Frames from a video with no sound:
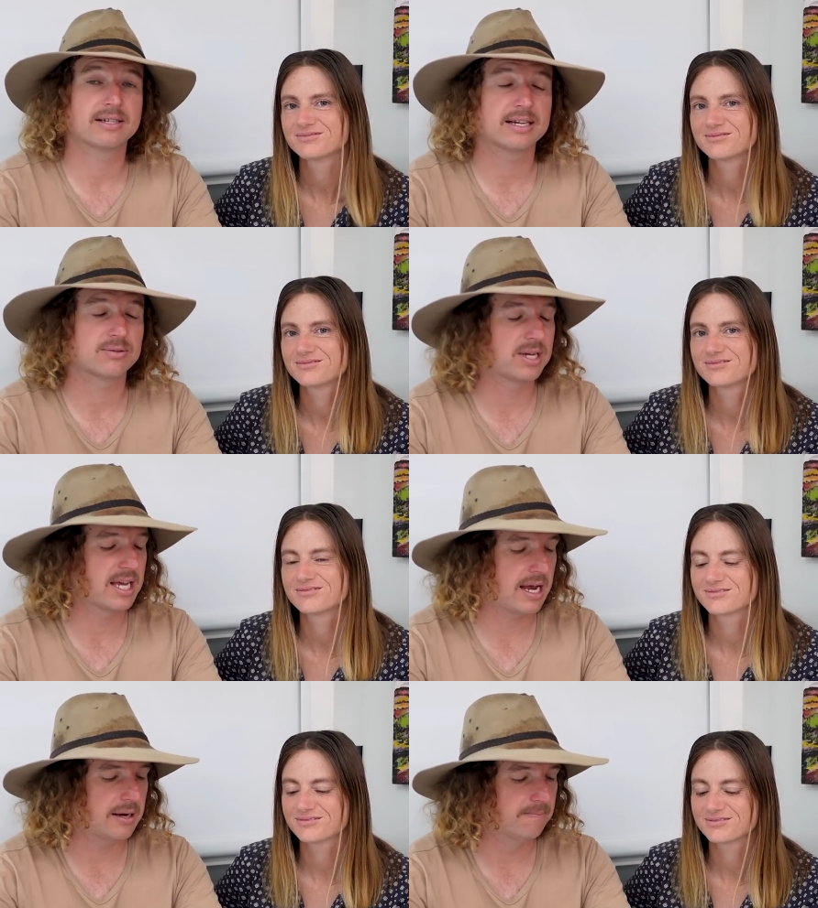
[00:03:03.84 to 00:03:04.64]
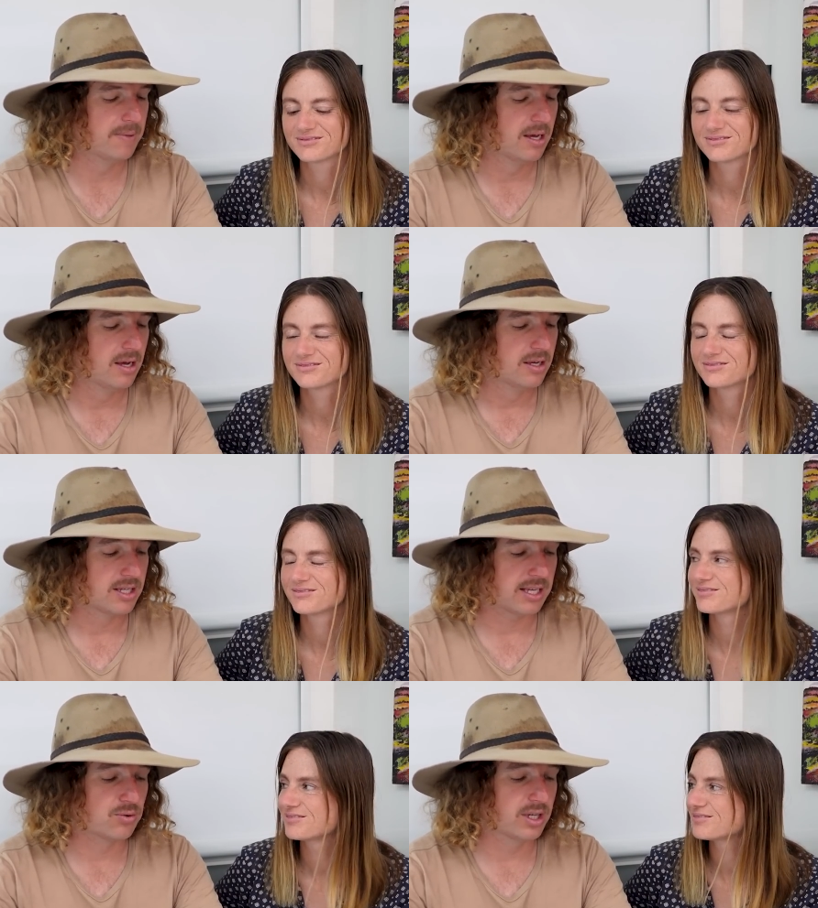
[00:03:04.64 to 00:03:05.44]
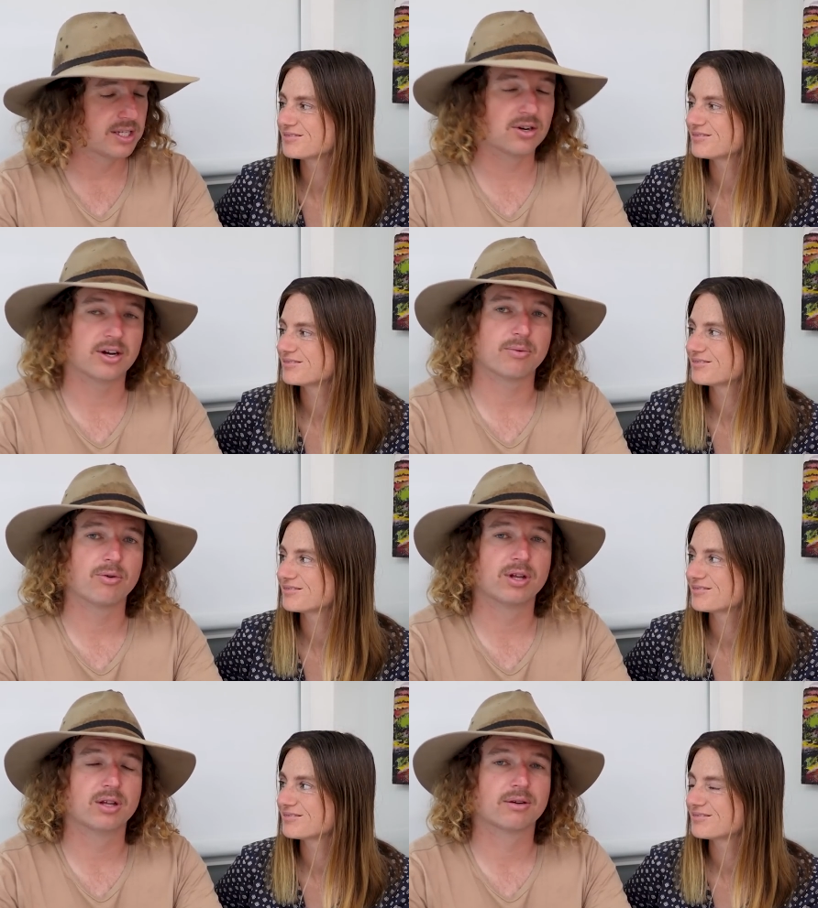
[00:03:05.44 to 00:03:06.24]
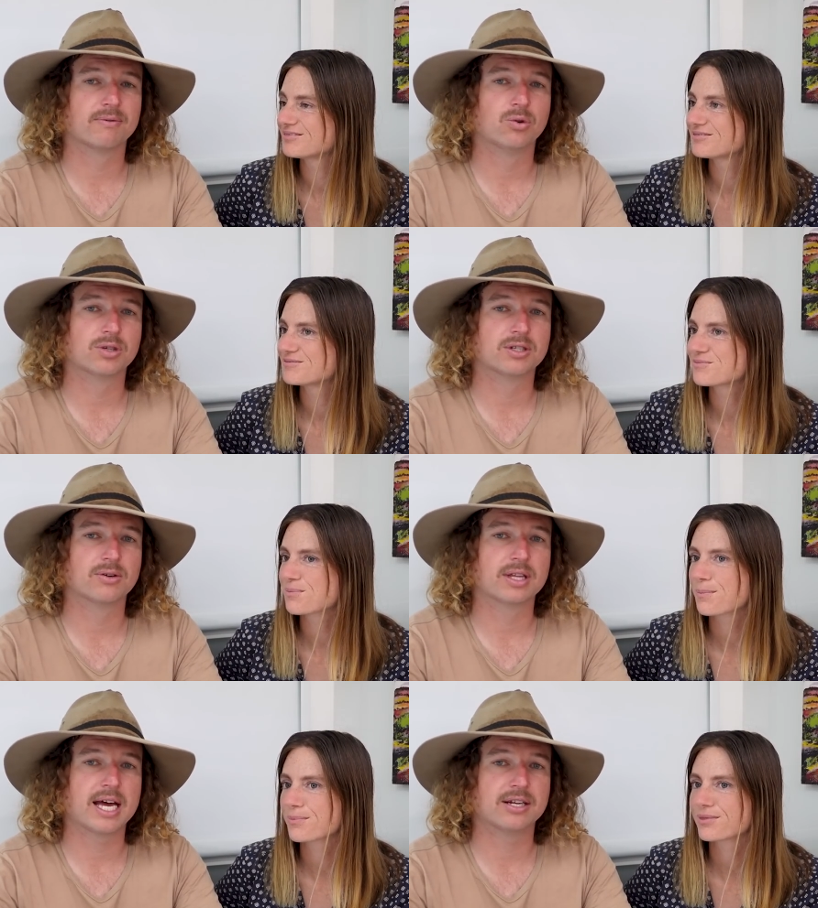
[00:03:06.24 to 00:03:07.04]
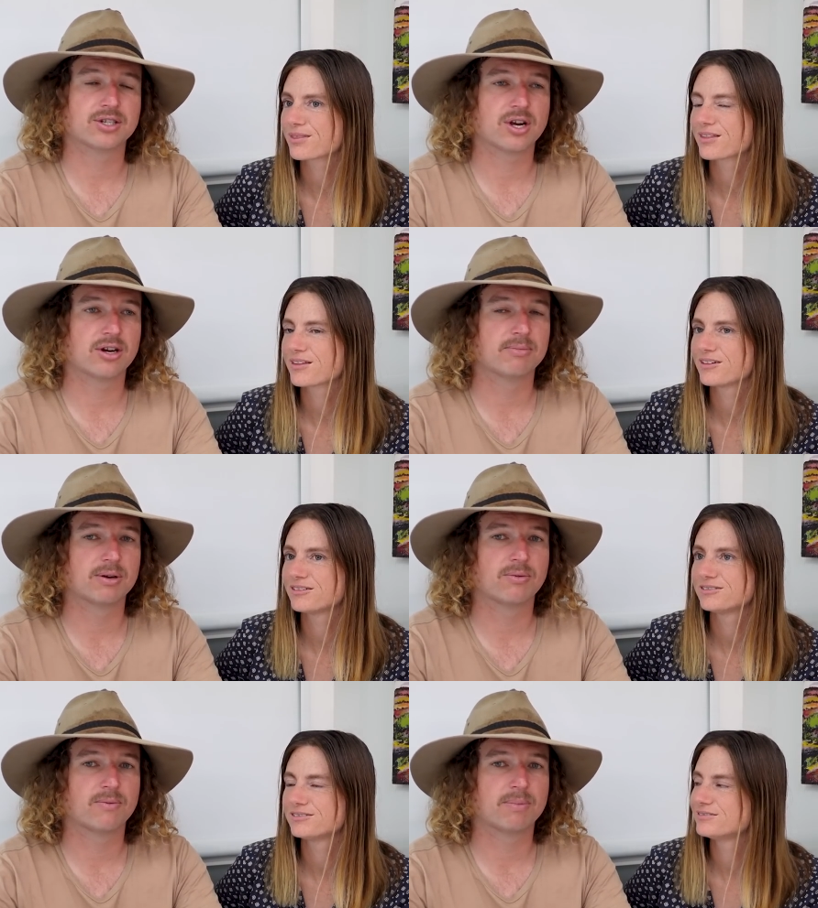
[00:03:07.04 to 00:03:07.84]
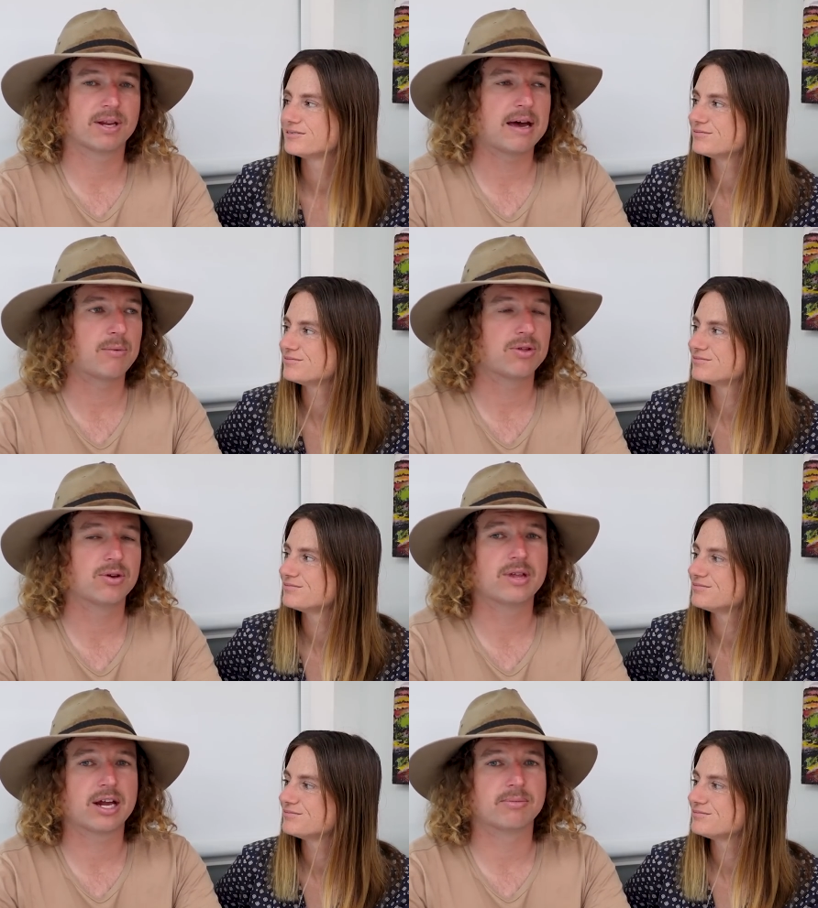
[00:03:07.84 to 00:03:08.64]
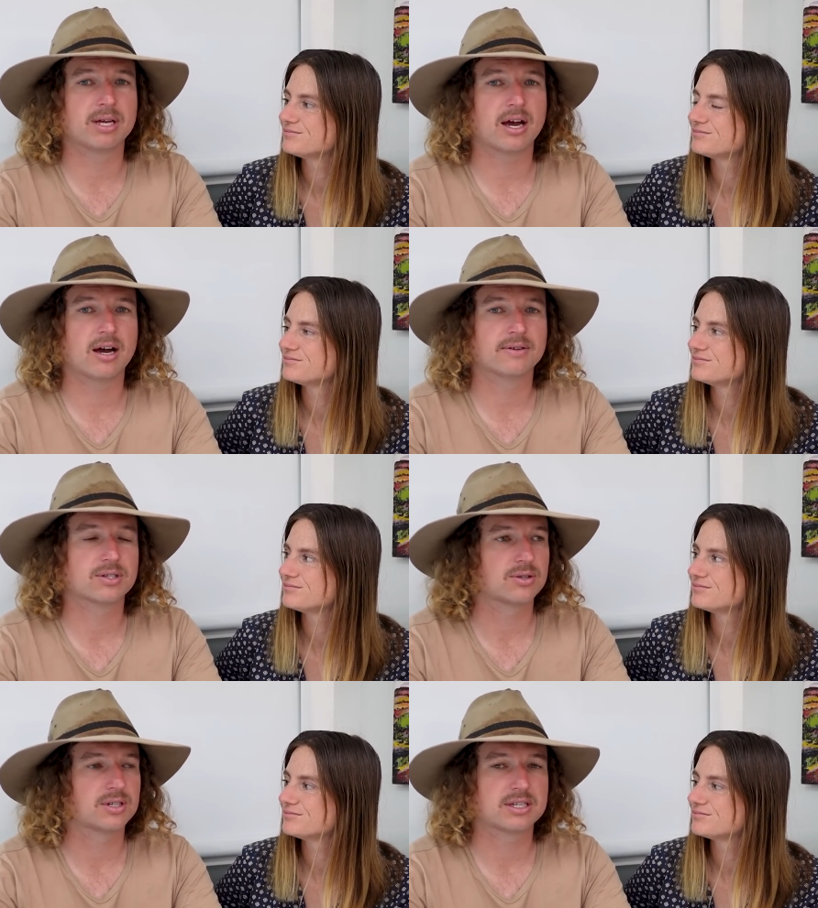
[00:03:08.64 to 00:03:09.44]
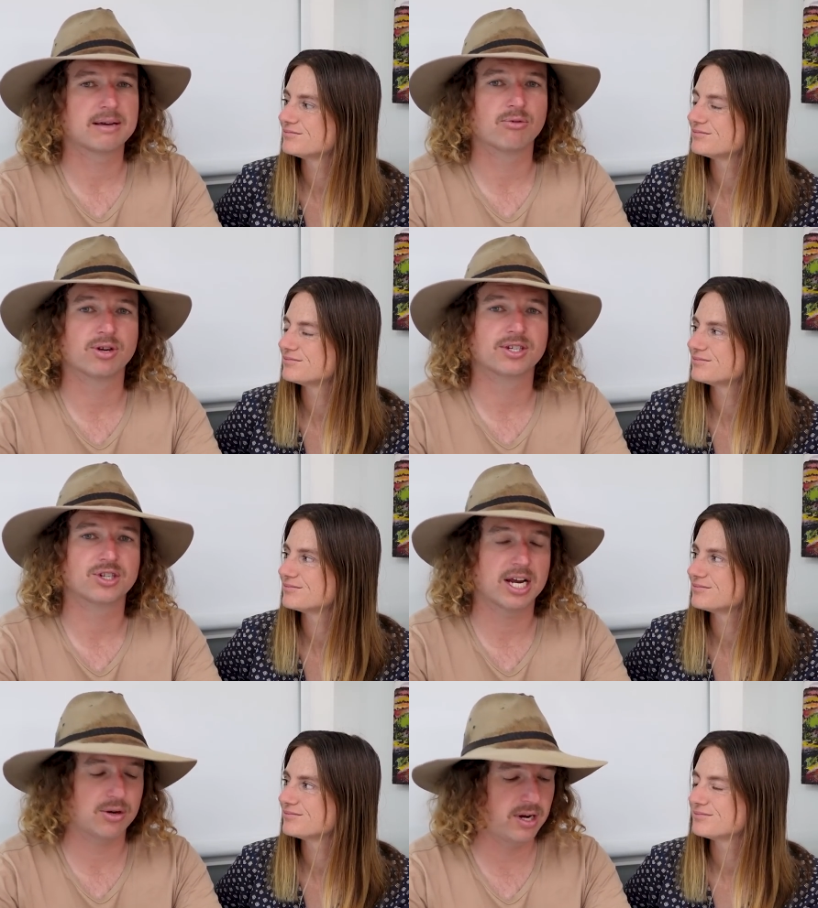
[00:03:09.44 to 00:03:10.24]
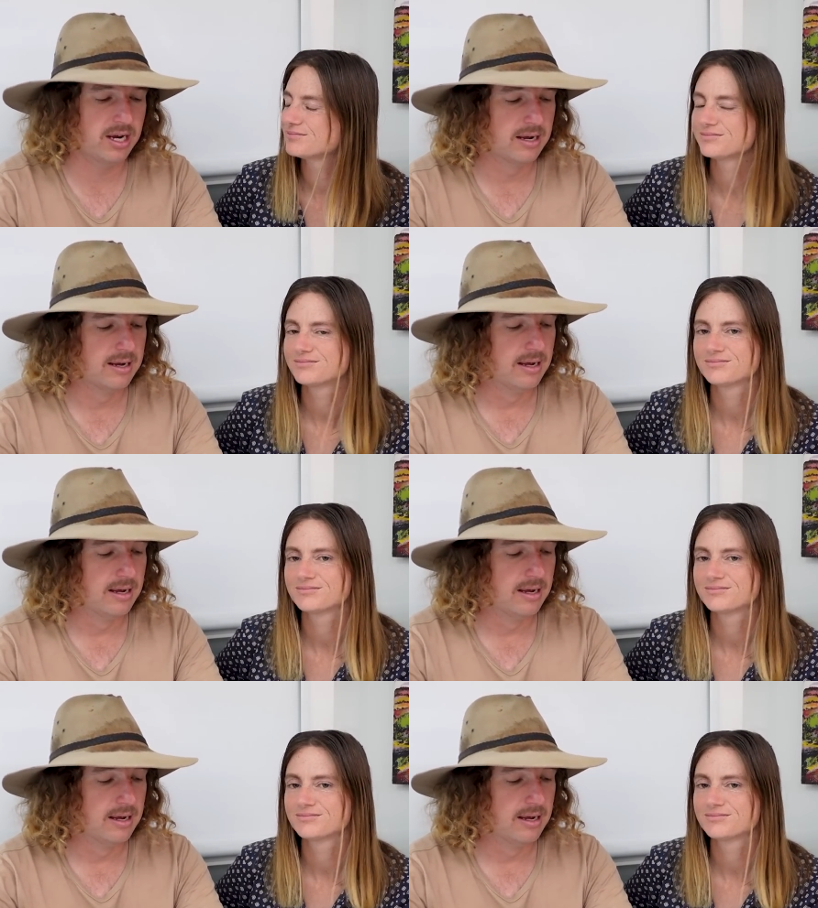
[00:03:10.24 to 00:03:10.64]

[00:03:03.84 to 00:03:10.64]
Speaker 1: of that as we can. So that's really exciting. We're really looking forward to doing that and sharing a bit of, bit of that with you. That'll be over sort of December into January.